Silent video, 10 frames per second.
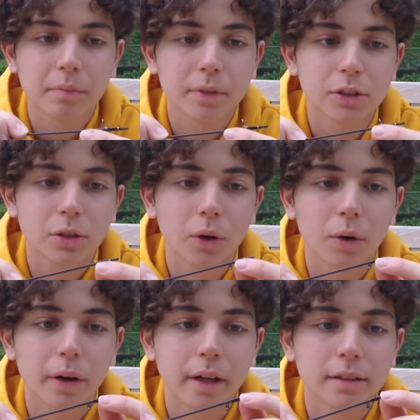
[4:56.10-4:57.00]

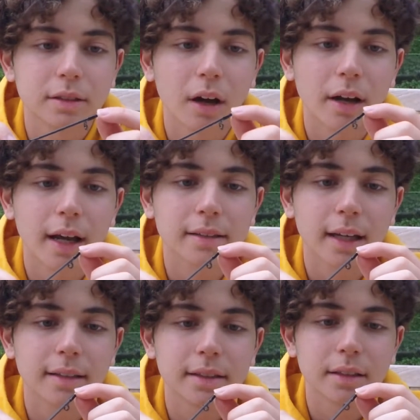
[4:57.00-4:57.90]
so it's not as
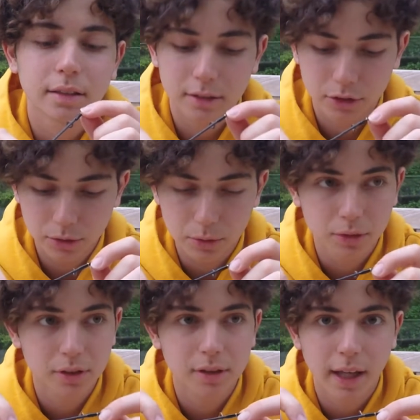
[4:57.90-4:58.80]
ideal to
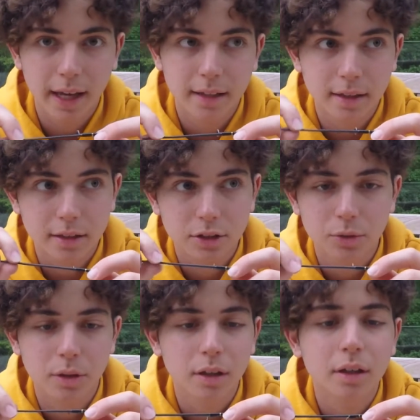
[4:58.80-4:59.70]
sand
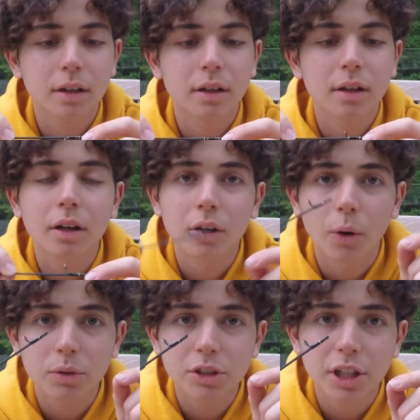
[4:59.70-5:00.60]
into a
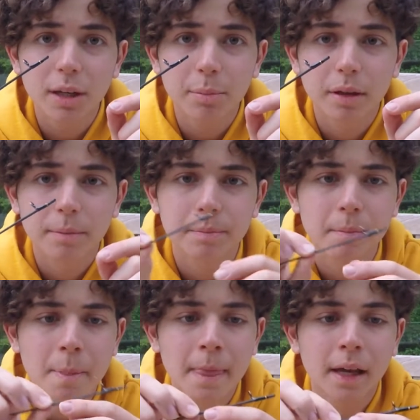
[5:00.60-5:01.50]
cone shape.
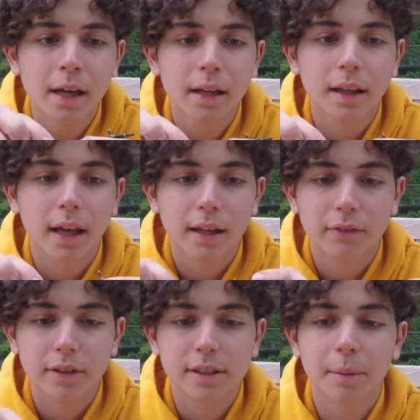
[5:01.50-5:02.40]
Like
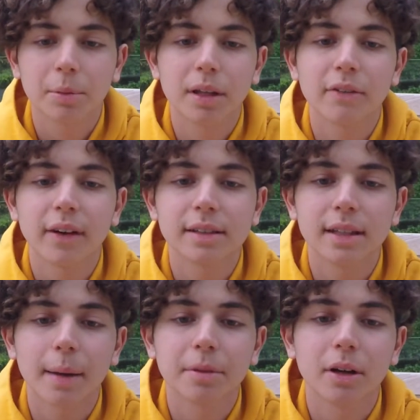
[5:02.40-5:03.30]
for example, if I
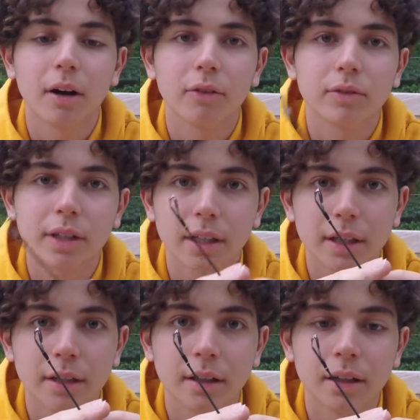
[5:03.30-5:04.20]
snapped it off over here,